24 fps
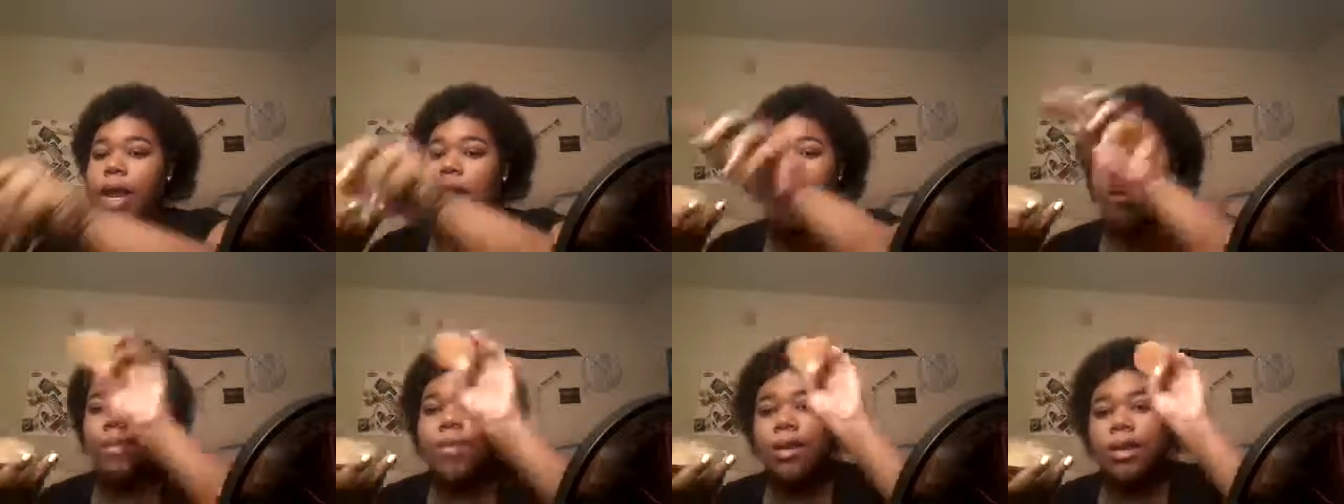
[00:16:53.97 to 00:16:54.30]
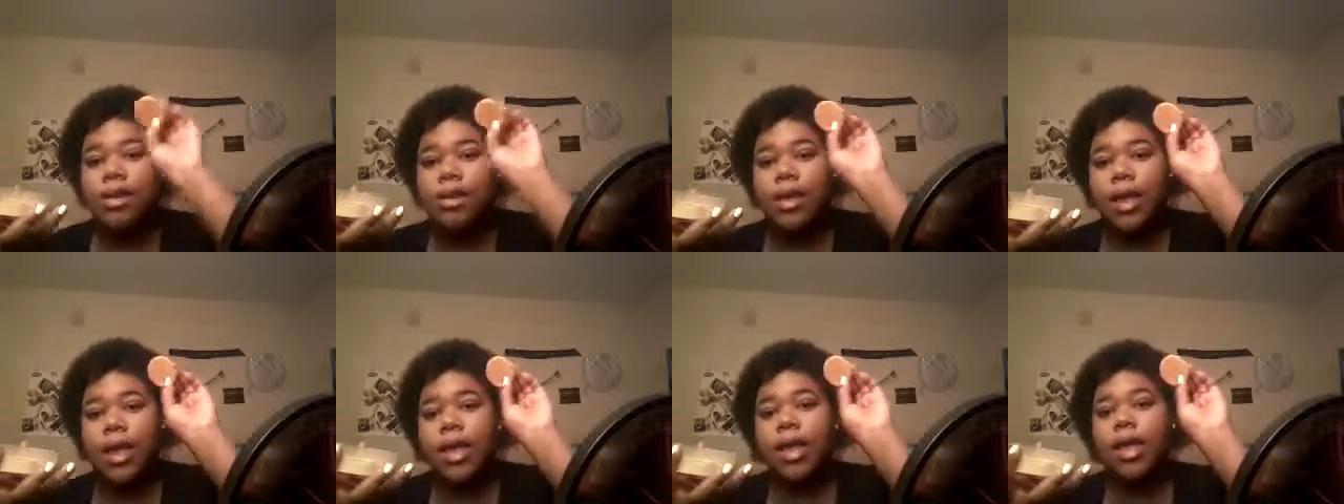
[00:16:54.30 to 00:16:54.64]
and I'm gonna
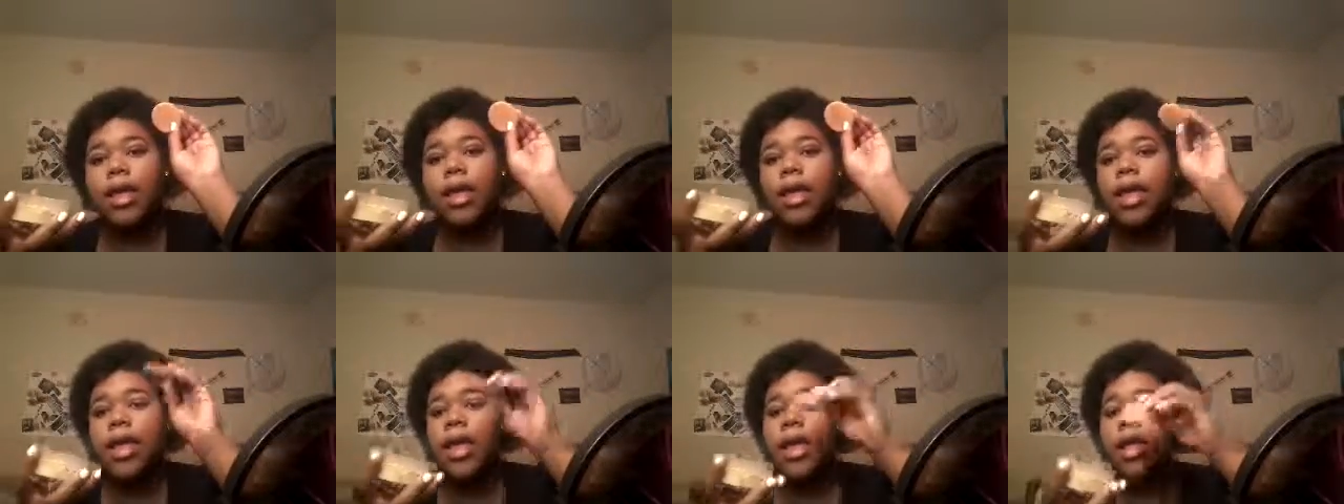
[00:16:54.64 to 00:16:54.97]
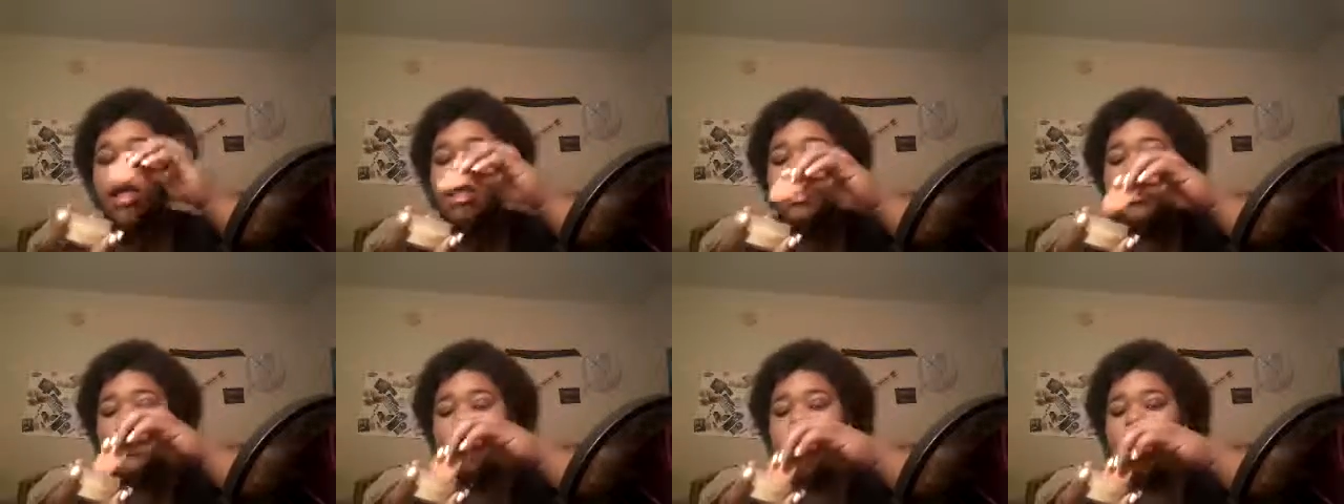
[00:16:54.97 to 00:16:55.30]
take
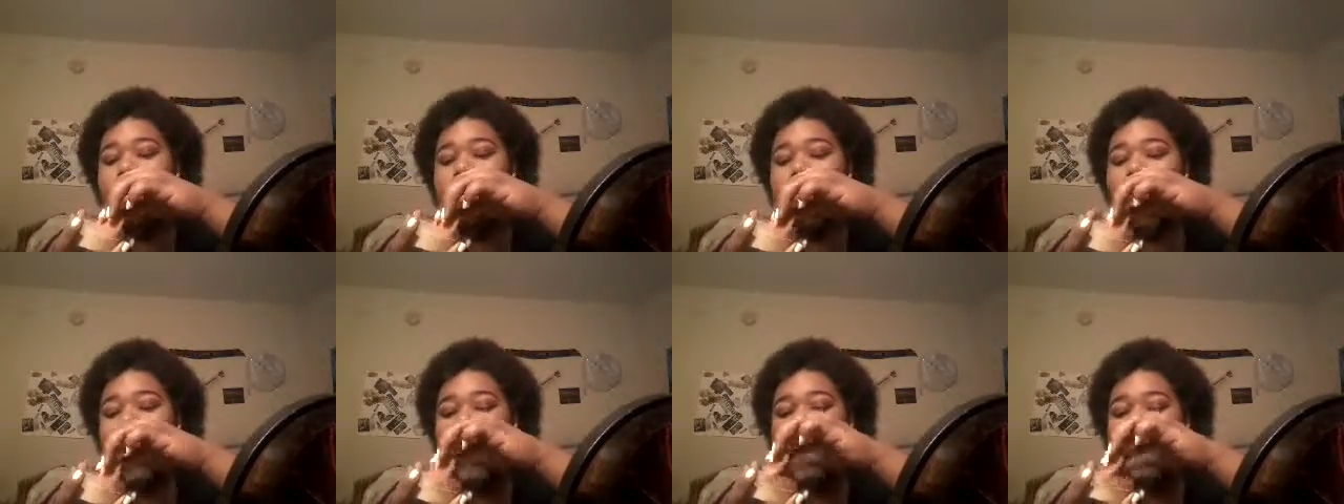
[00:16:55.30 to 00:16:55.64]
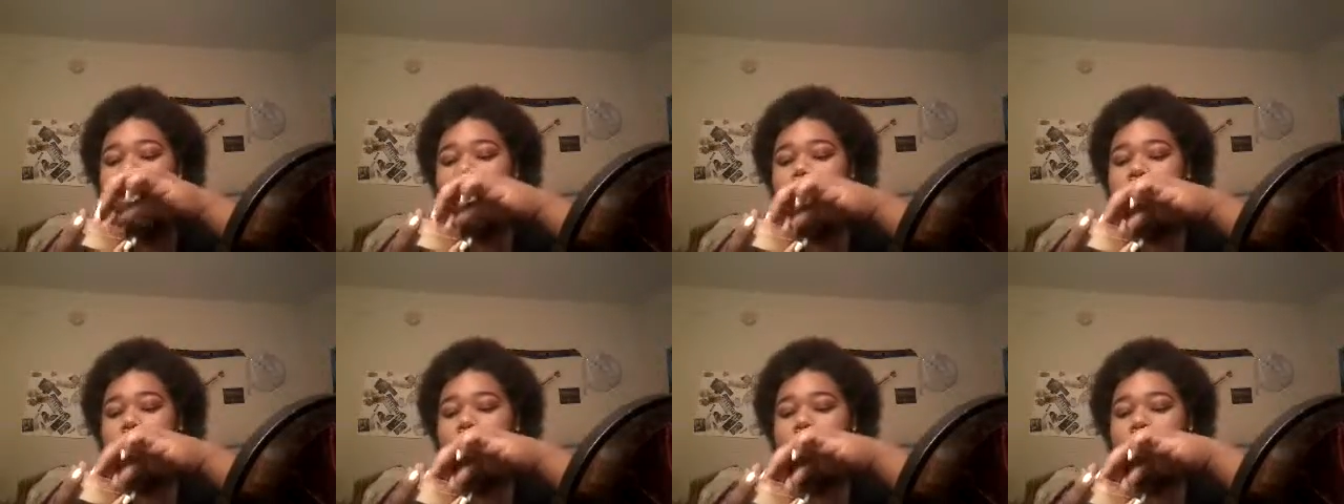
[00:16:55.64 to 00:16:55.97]
the
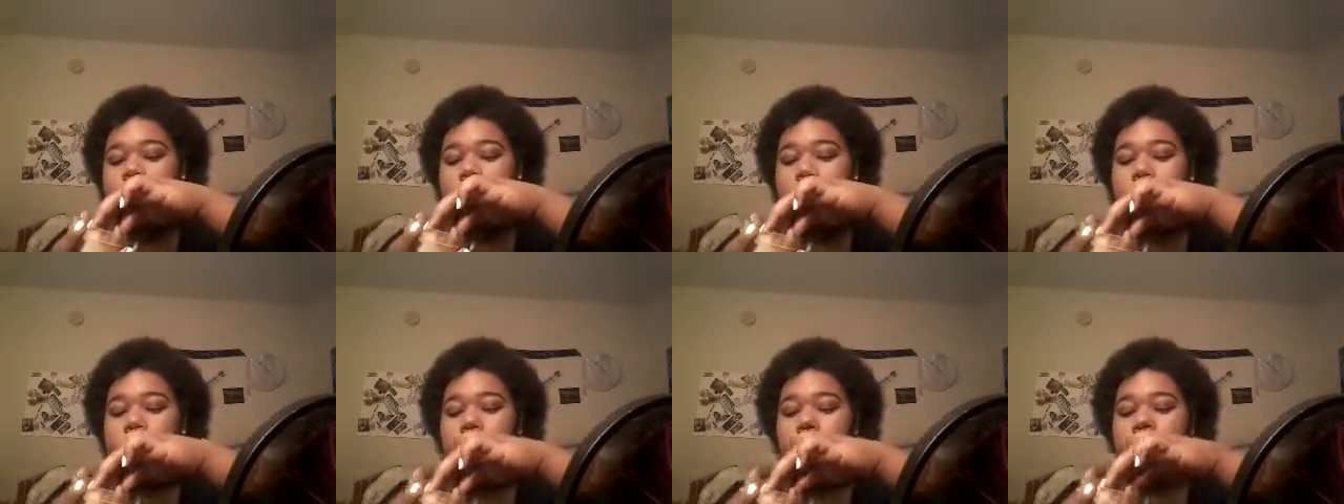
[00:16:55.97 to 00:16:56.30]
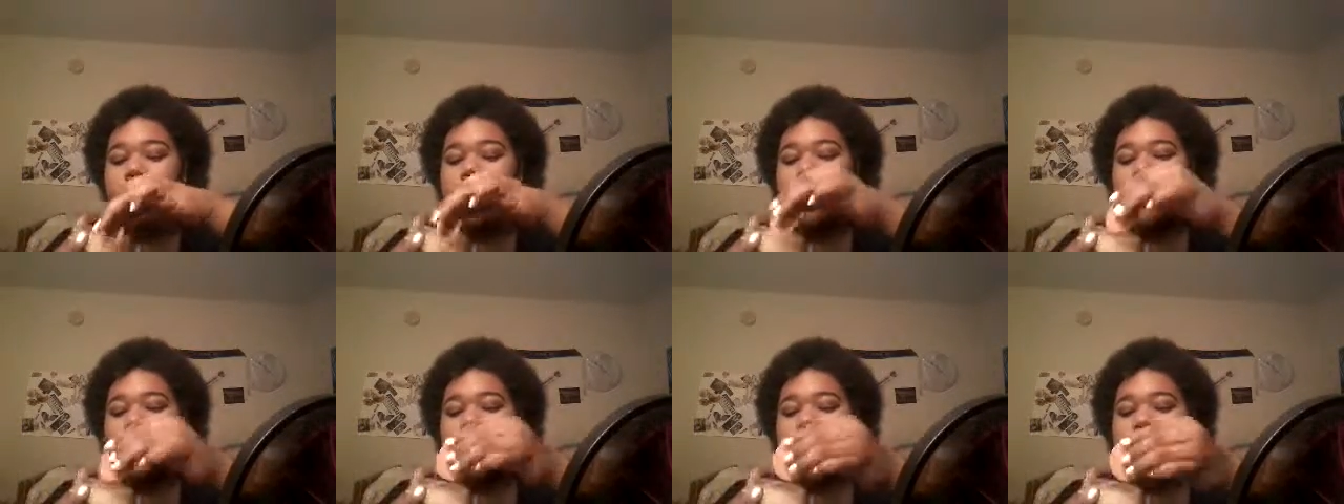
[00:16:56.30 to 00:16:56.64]
powdered
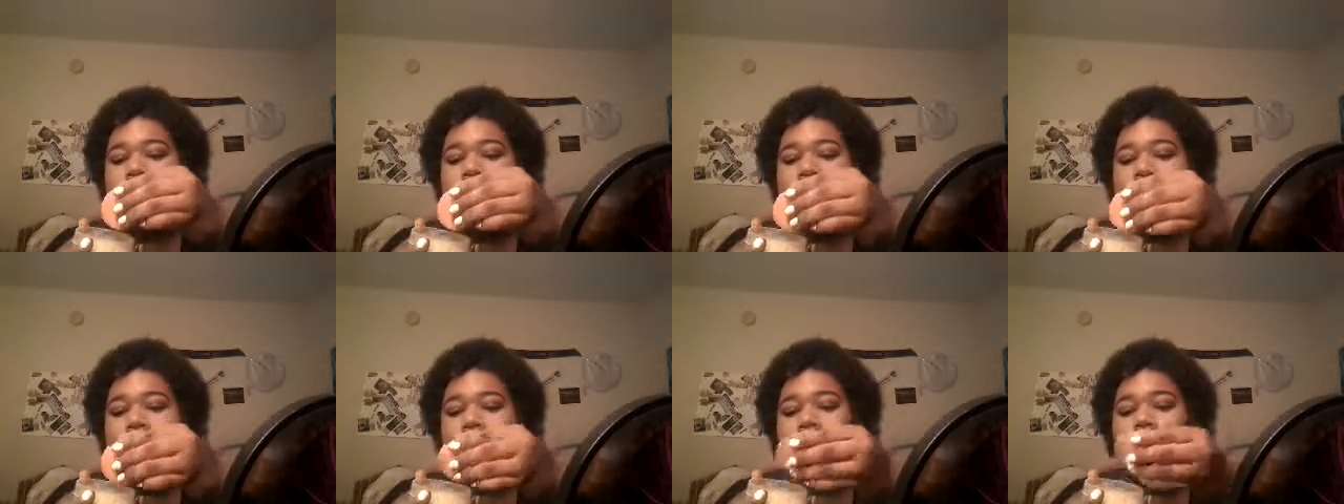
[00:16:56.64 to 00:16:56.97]
sponge,